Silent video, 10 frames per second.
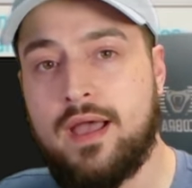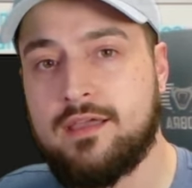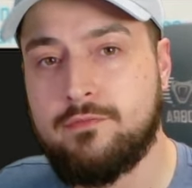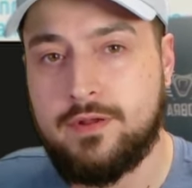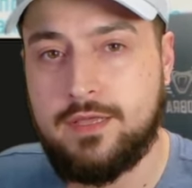
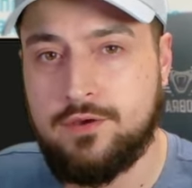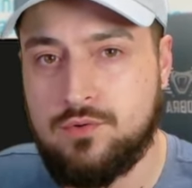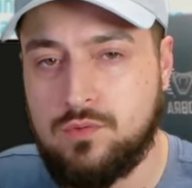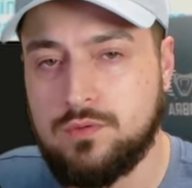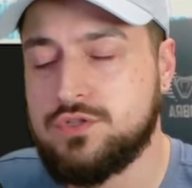
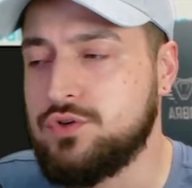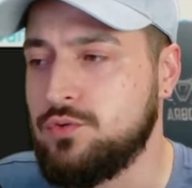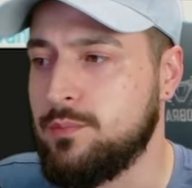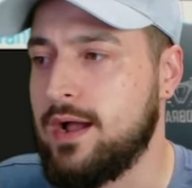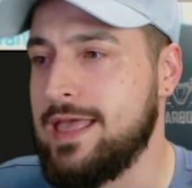video to
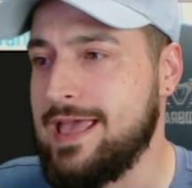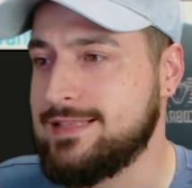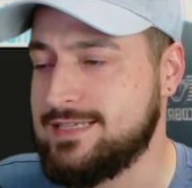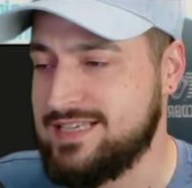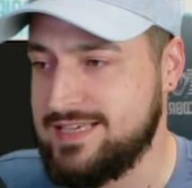my
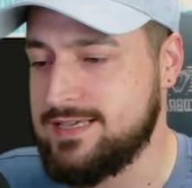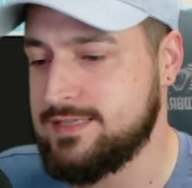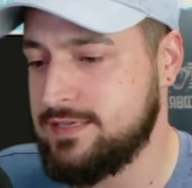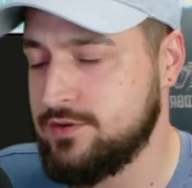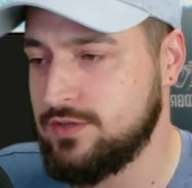antique
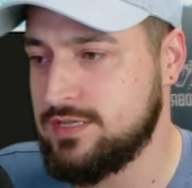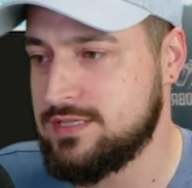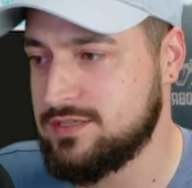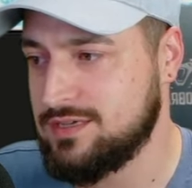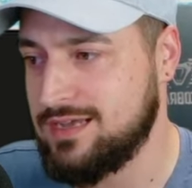tier
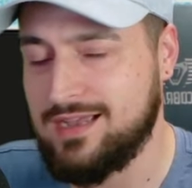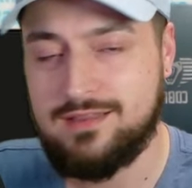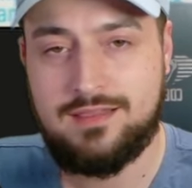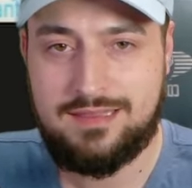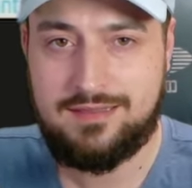list guide thing